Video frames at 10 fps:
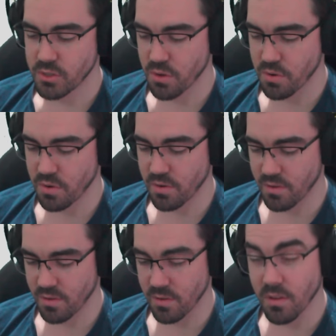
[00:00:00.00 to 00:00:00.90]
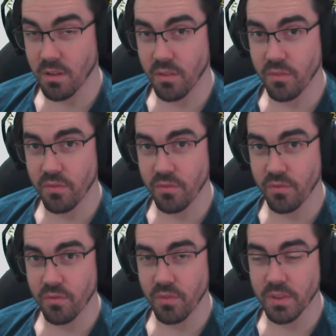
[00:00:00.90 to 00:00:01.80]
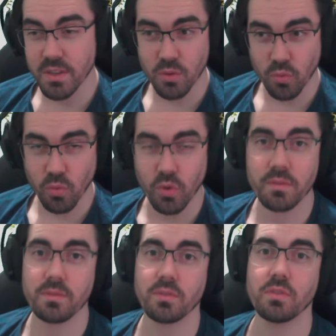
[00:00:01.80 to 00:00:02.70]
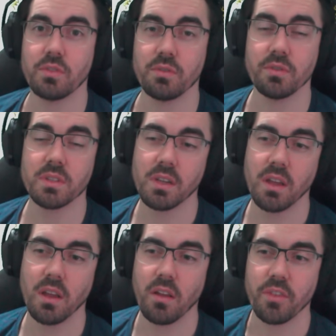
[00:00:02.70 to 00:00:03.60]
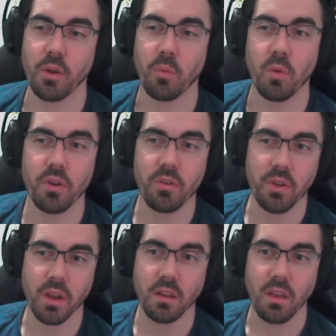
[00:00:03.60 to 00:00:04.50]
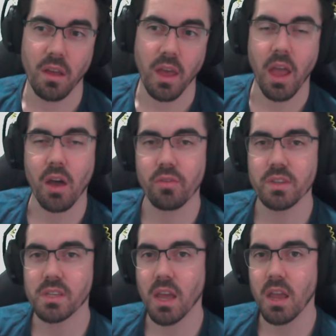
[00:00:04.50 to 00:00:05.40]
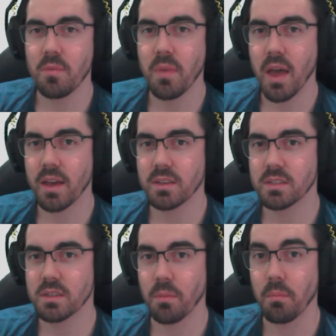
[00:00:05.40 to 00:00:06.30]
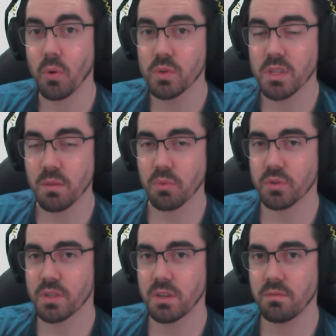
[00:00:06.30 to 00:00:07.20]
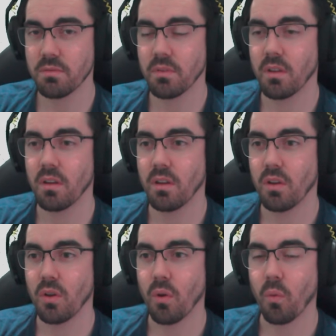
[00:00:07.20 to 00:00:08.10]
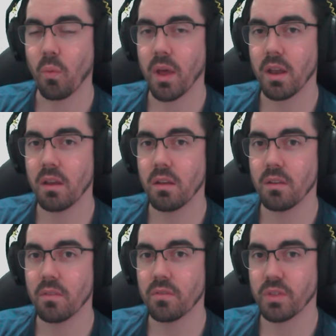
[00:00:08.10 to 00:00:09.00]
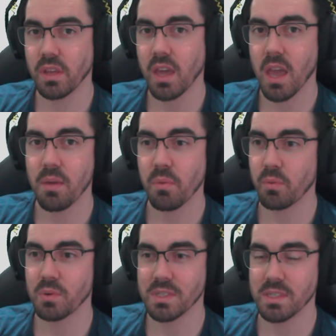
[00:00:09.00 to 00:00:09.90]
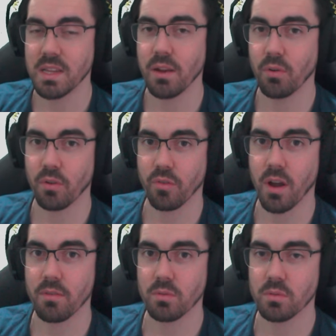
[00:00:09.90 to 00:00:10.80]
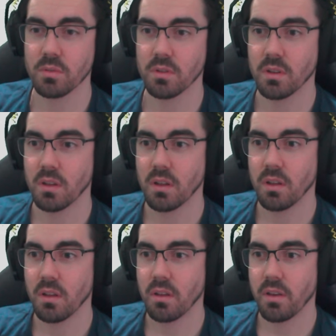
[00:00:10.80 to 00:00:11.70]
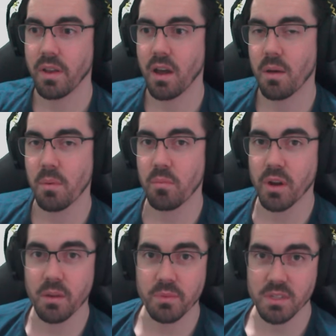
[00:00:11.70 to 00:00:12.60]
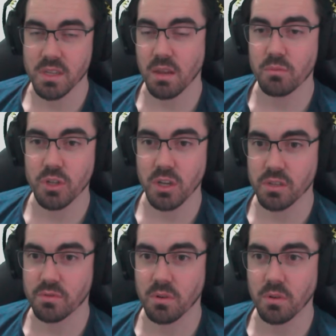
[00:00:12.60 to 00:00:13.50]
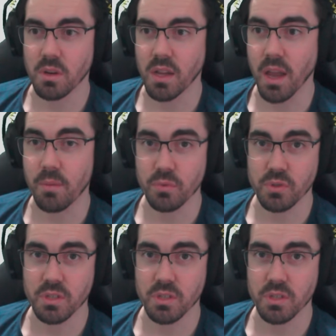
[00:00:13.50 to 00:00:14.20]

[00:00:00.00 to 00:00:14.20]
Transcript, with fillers: So there's a lot of reviews that are wondering how this game has mostly positive when the game was dead on arrival. Now I'm gonna bring up the Steam charts real quick and we'll